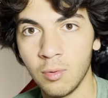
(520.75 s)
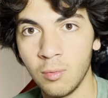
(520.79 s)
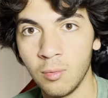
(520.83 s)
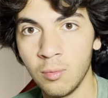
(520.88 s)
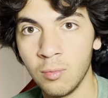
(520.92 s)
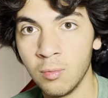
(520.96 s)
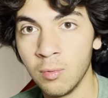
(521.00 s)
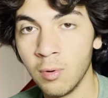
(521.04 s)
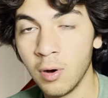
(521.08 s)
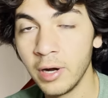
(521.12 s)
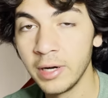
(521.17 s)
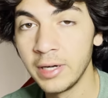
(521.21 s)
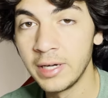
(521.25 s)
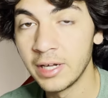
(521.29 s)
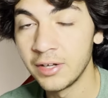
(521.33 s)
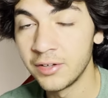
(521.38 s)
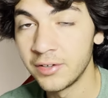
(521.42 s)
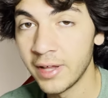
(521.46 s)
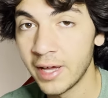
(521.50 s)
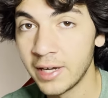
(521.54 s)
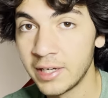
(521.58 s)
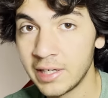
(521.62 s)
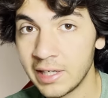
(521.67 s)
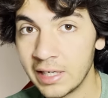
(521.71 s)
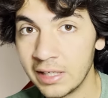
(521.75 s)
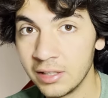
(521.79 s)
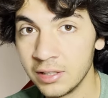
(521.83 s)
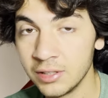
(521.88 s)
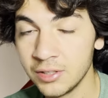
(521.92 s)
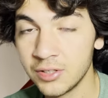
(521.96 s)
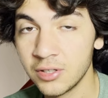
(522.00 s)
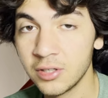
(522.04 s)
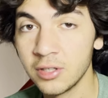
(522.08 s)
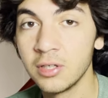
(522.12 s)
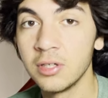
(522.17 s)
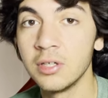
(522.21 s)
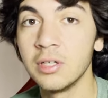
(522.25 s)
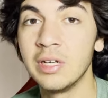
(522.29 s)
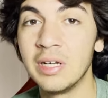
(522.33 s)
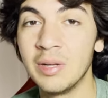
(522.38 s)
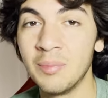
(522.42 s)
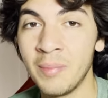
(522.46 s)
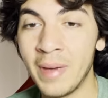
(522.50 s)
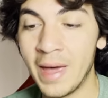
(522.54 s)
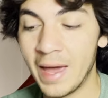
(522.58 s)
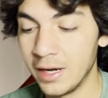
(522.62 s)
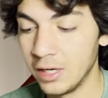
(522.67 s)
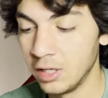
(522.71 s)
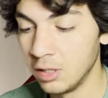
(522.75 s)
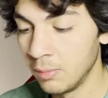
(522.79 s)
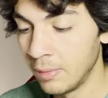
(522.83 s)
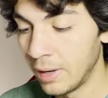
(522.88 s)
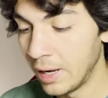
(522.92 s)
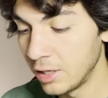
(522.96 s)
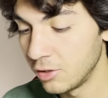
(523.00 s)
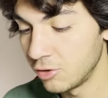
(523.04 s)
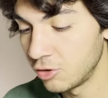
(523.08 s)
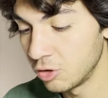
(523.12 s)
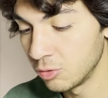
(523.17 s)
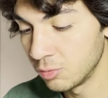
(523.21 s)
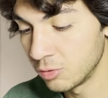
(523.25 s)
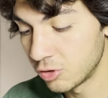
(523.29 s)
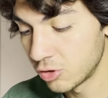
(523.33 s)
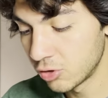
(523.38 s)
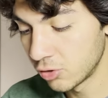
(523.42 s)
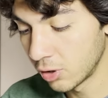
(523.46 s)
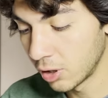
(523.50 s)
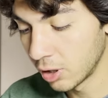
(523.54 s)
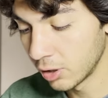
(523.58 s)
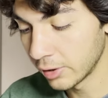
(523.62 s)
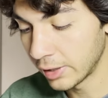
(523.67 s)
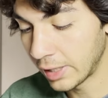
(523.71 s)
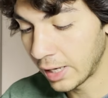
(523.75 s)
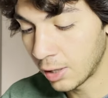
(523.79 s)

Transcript: What does that tell us? Demand. Demand is super strong.